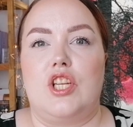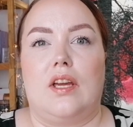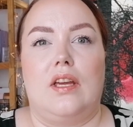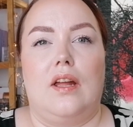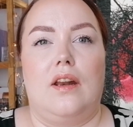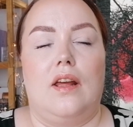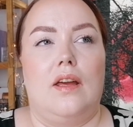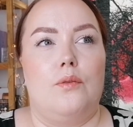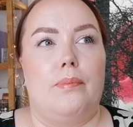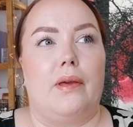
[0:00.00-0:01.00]
check-in
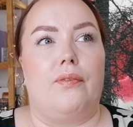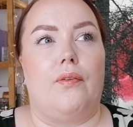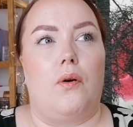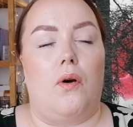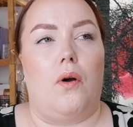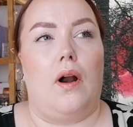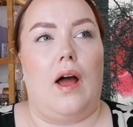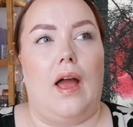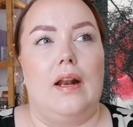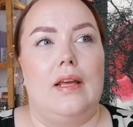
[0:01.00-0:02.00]
before
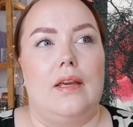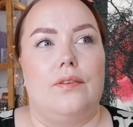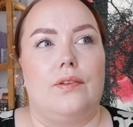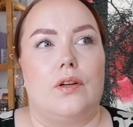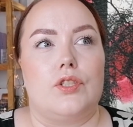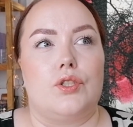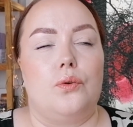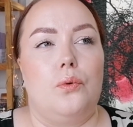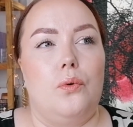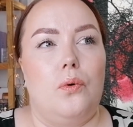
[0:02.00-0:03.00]
I leave for
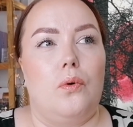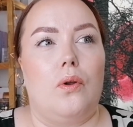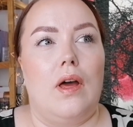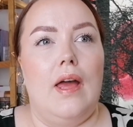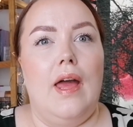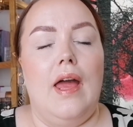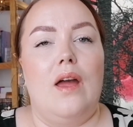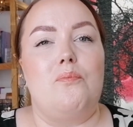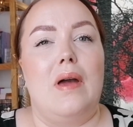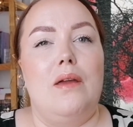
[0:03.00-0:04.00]
school,
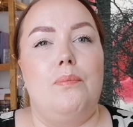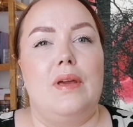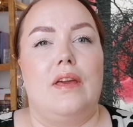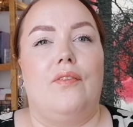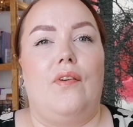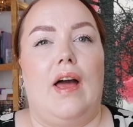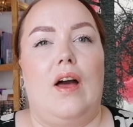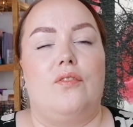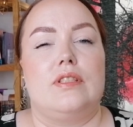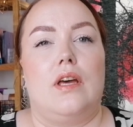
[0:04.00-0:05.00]
and maybe if I
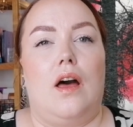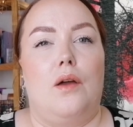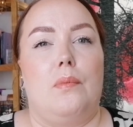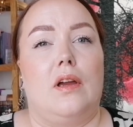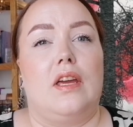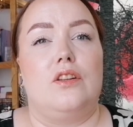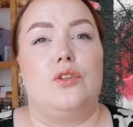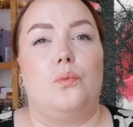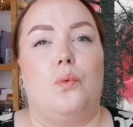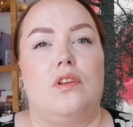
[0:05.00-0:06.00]
have time I can
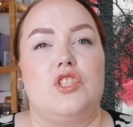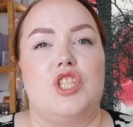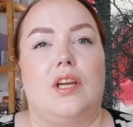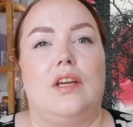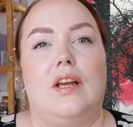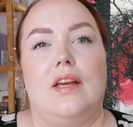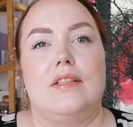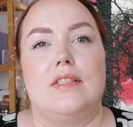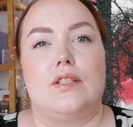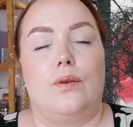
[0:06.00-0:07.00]
do 1 check-in
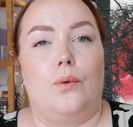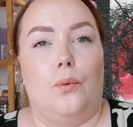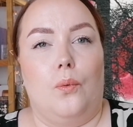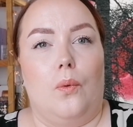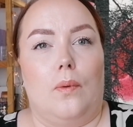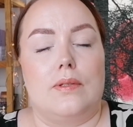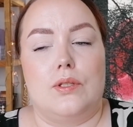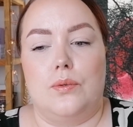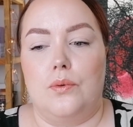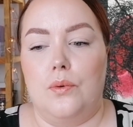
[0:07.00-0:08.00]
in school
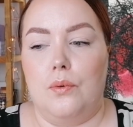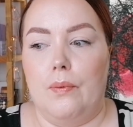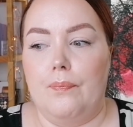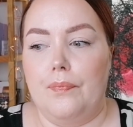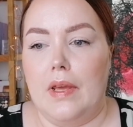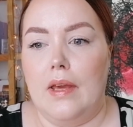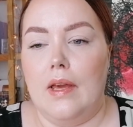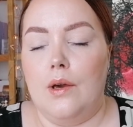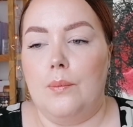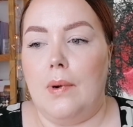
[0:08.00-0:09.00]
too.
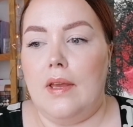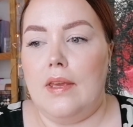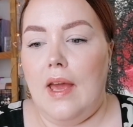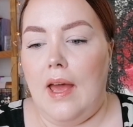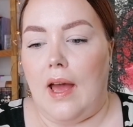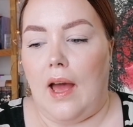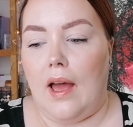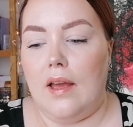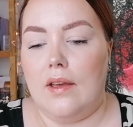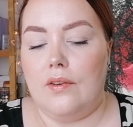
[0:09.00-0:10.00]
But yeah,